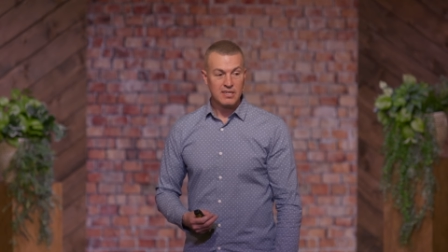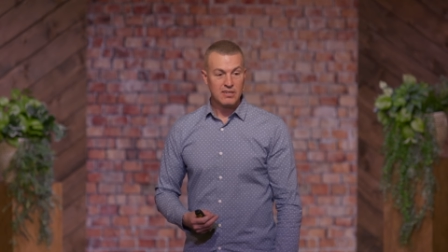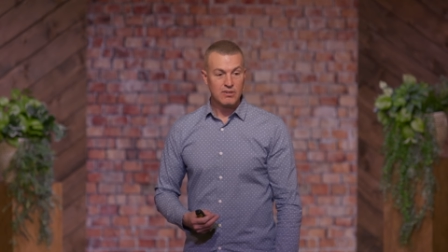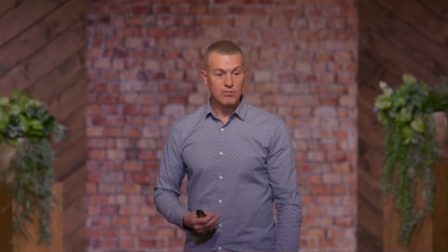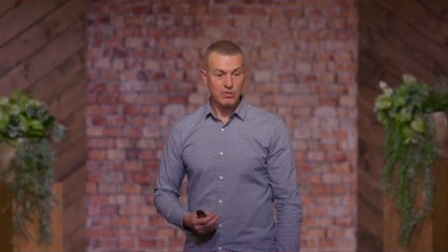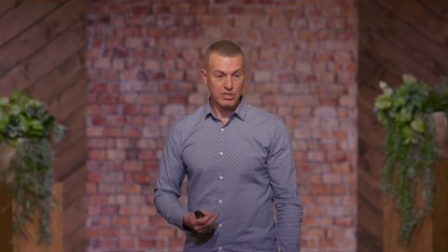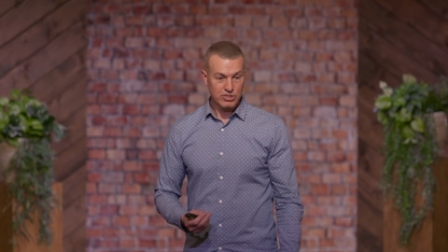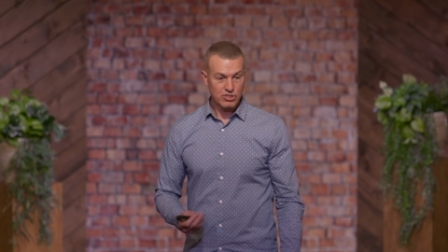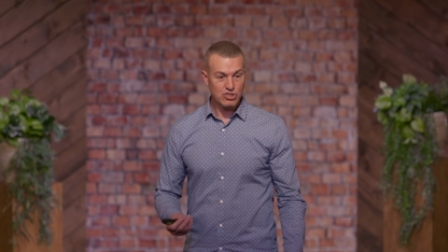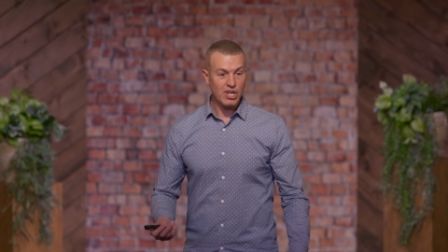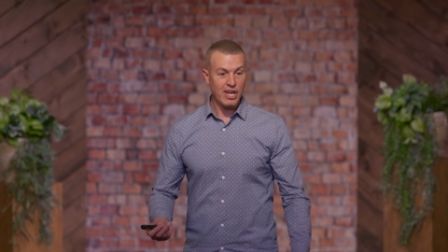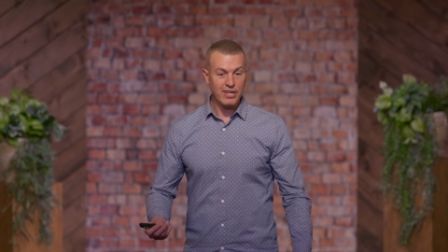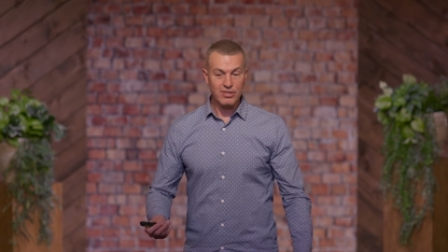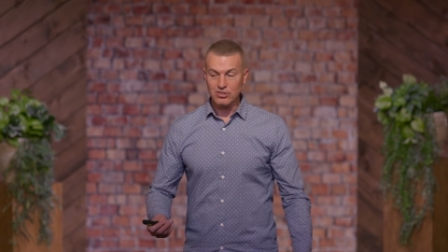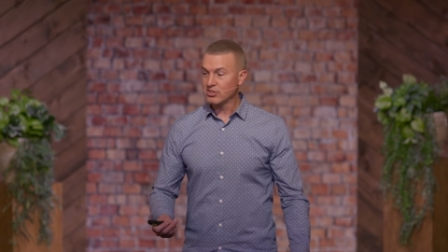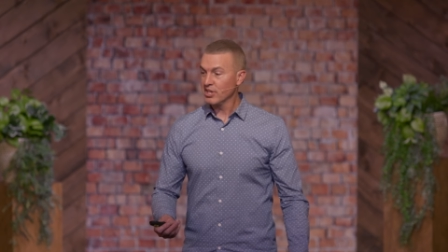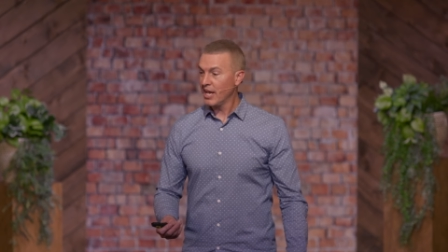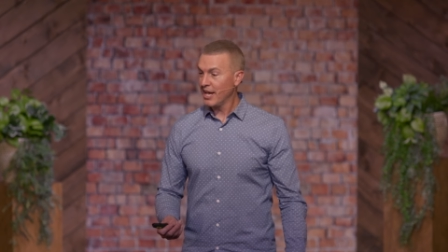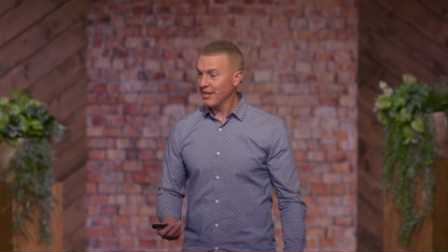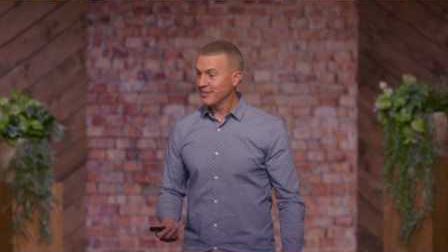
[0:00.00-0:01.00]
Well, let's
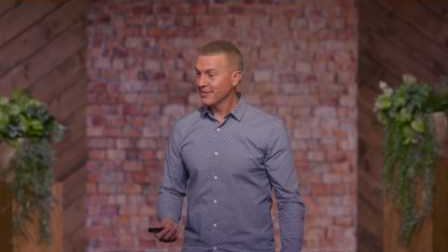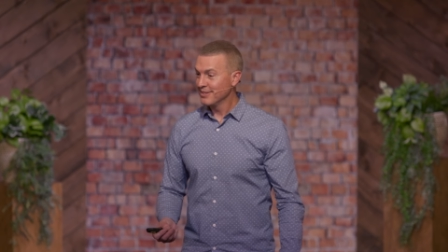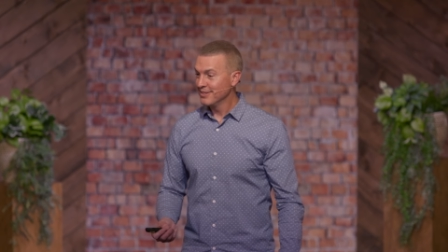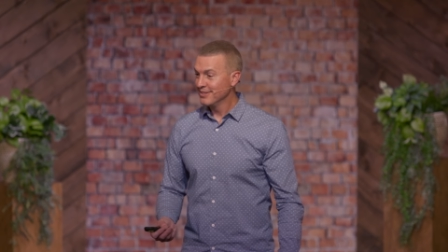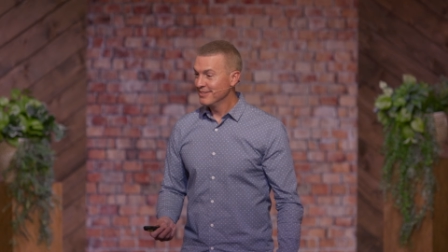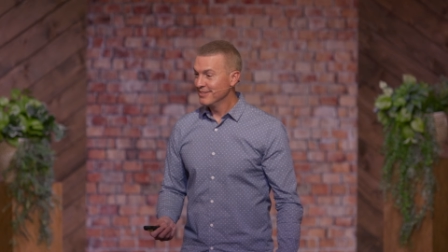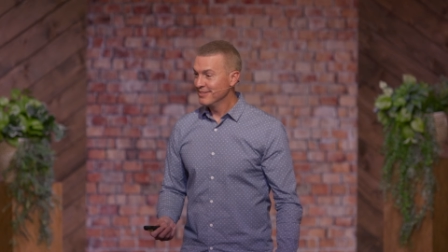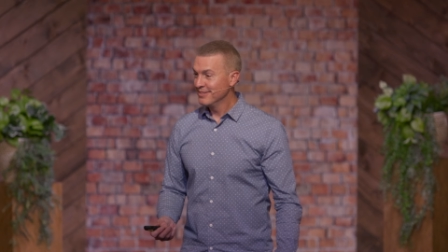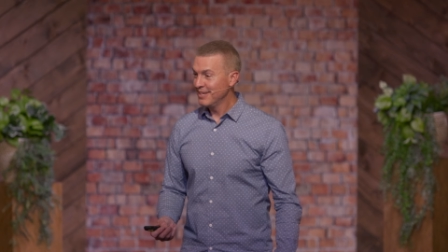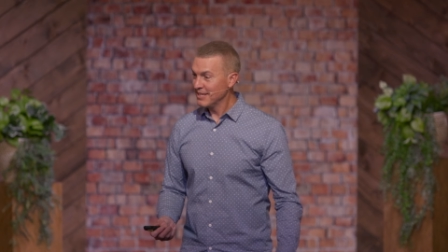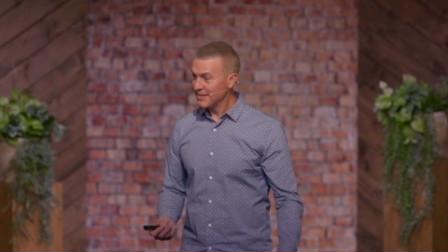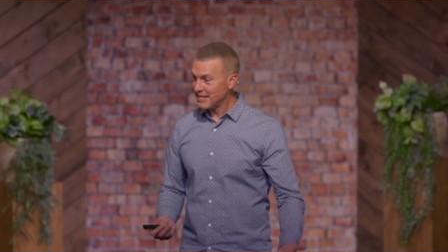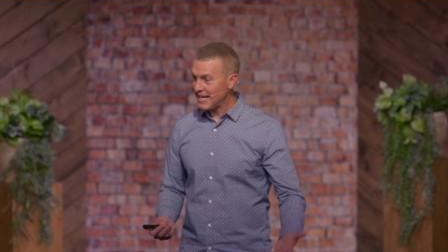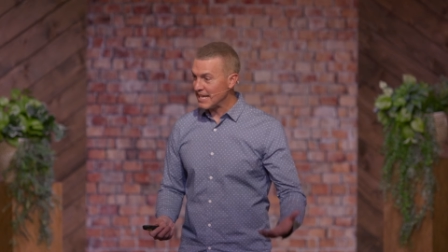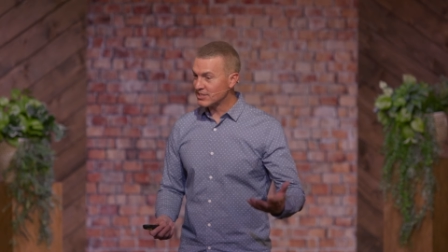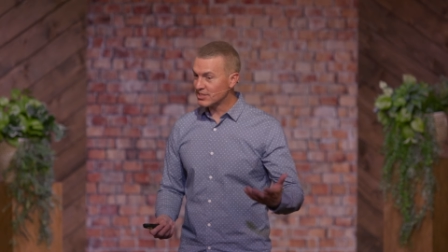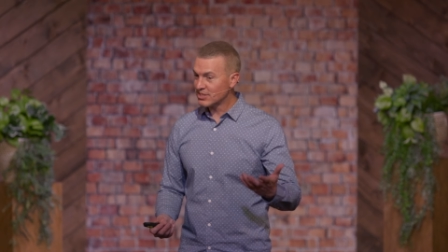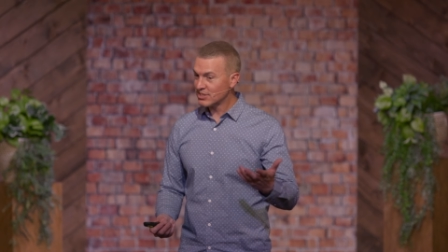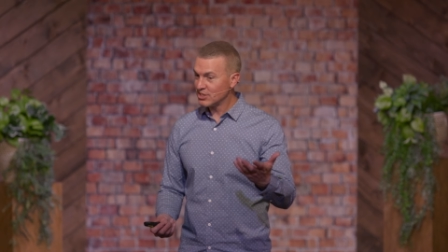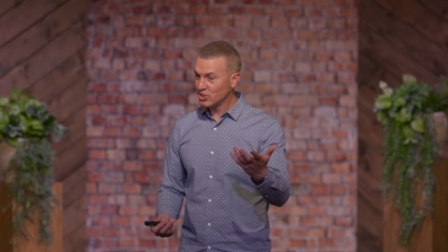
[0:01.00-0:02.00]
change that. And
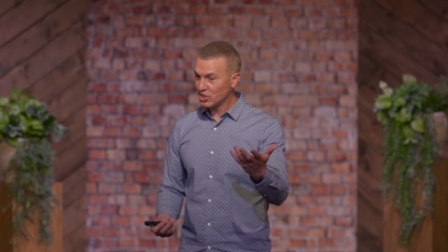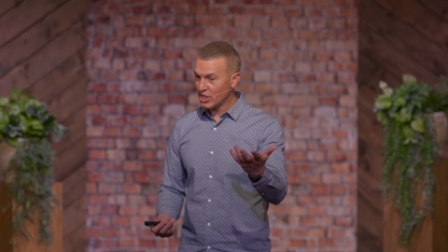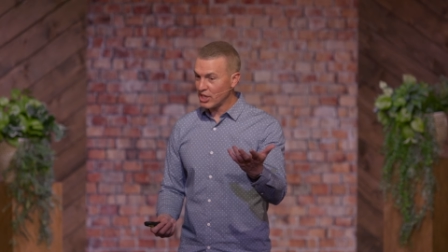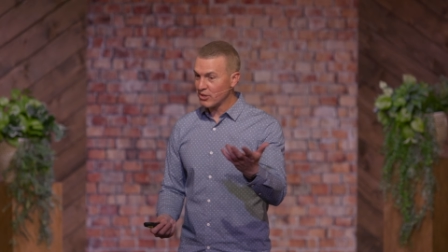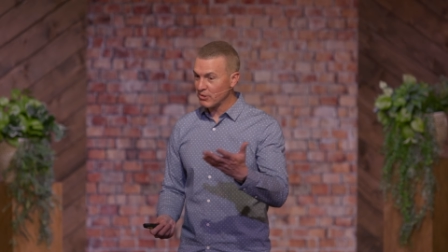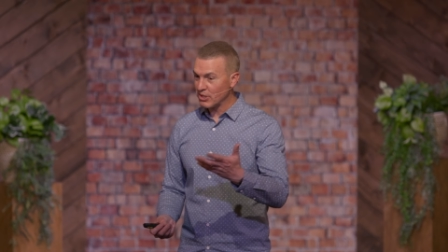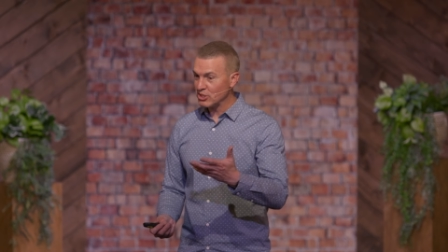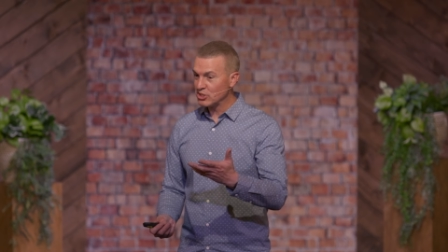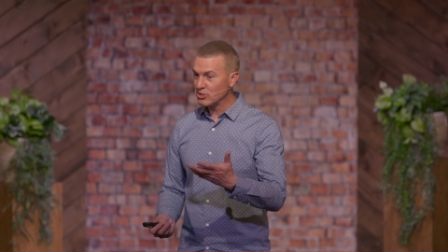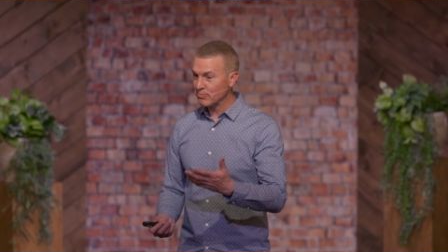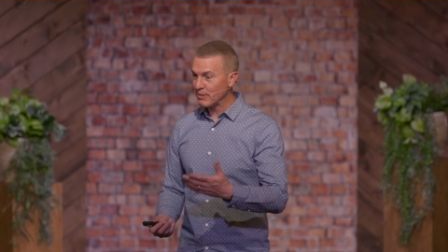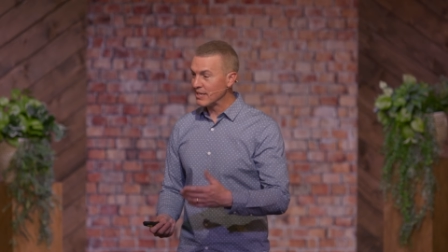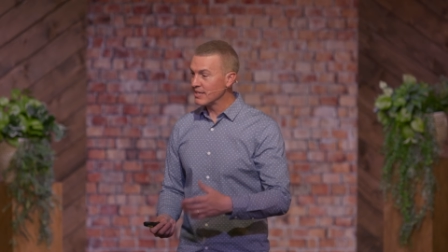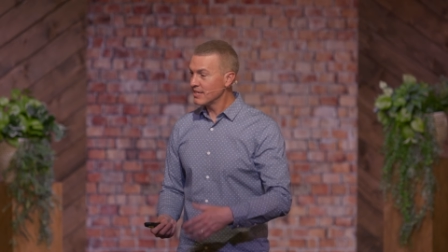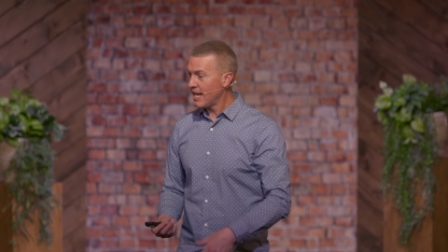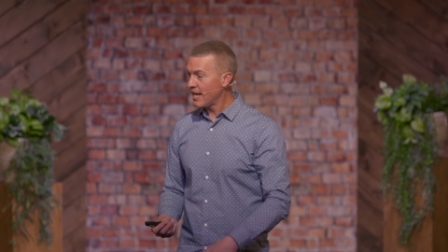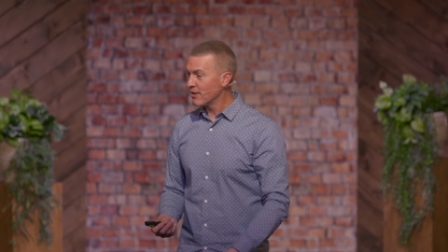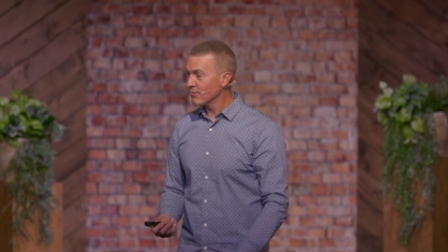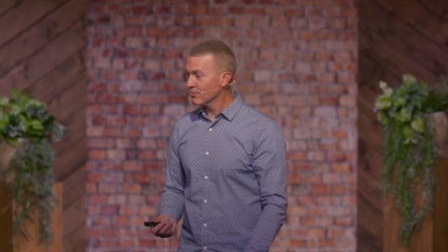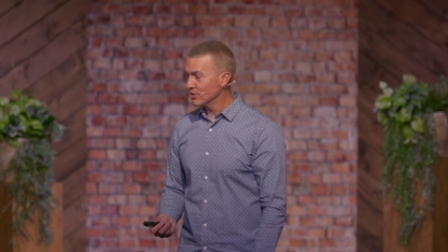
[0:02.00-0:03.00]
that's the generation my
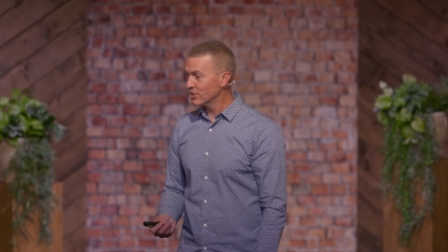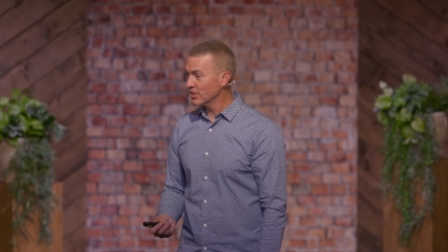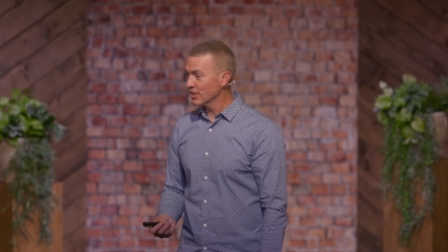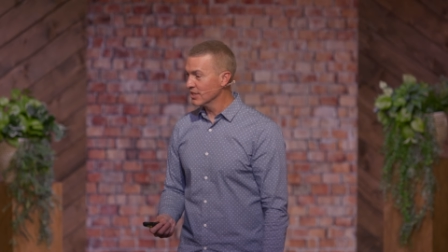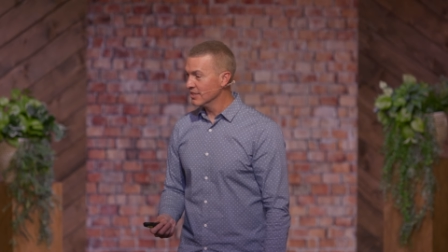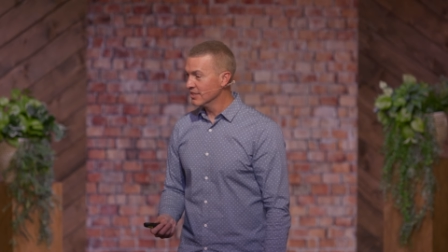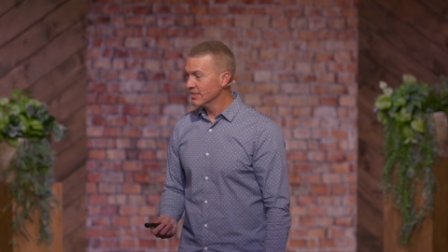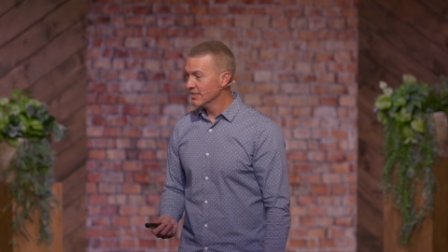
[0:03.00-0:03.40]
dad was in.